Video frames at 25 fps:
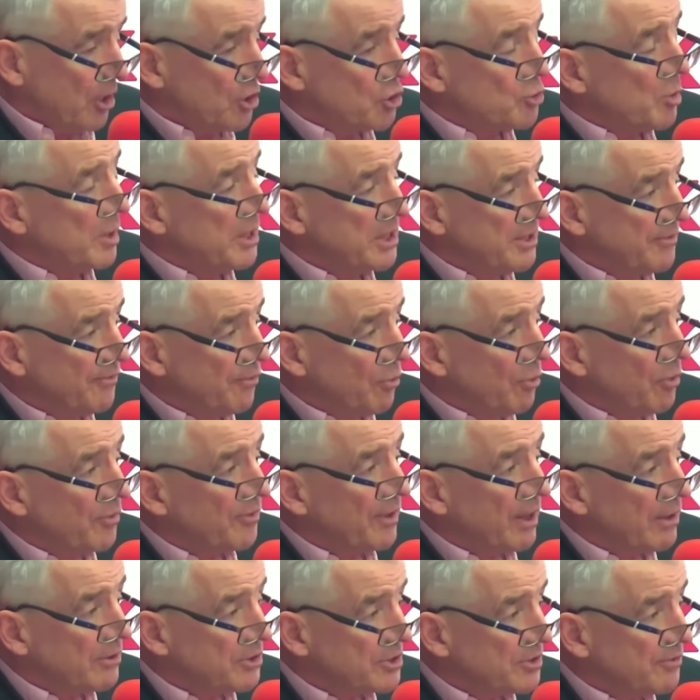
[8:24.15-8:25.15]
twenty-four
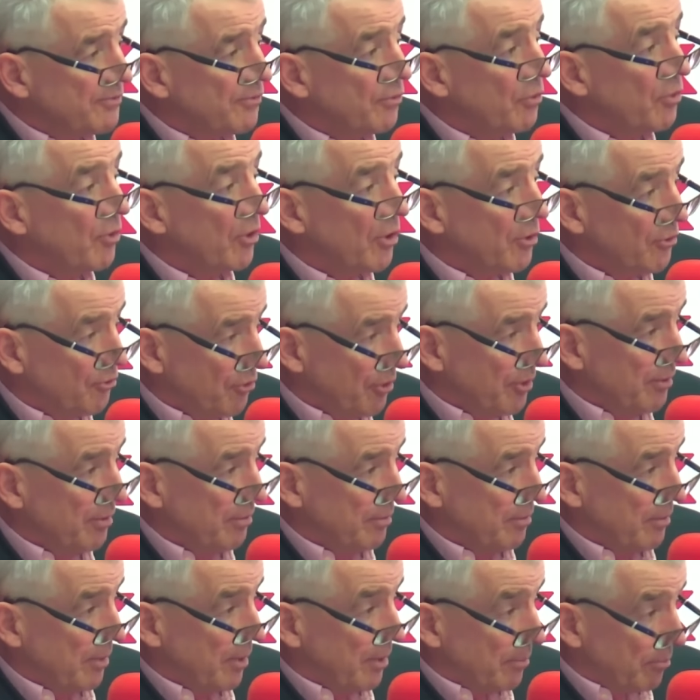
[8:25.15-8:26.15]
thousand four hundred,
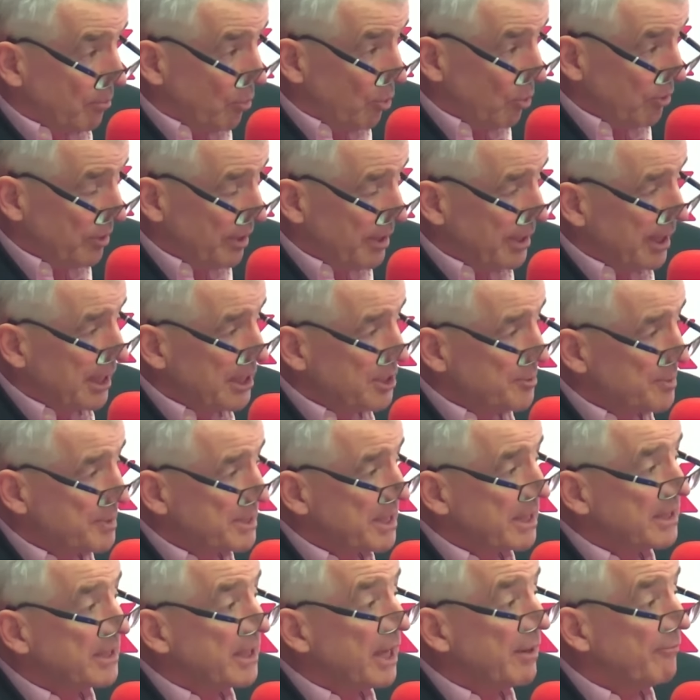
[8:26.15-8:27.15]
more than ninety
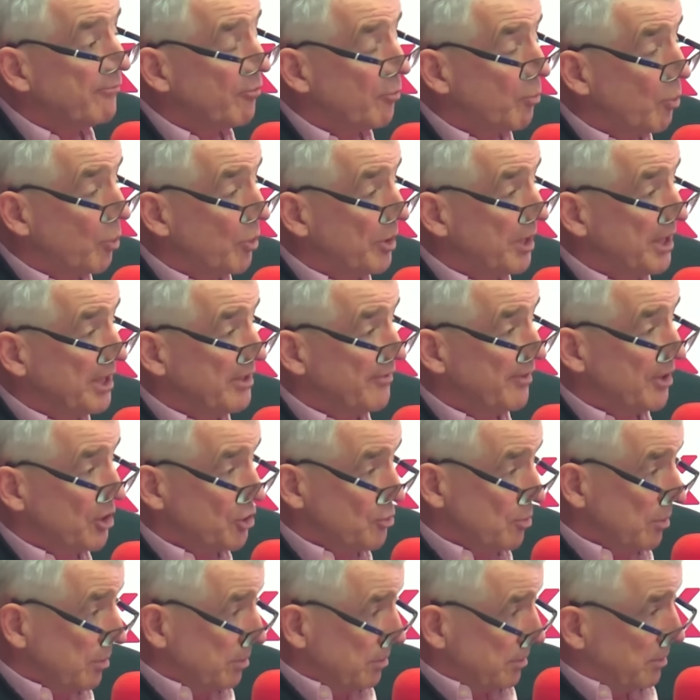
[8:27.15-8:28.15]
percent, came from one
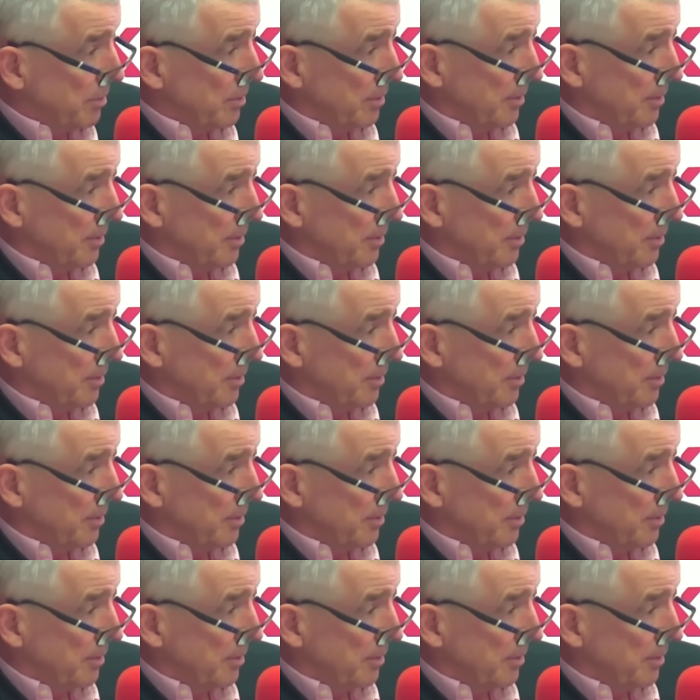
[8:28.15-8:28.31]
individual.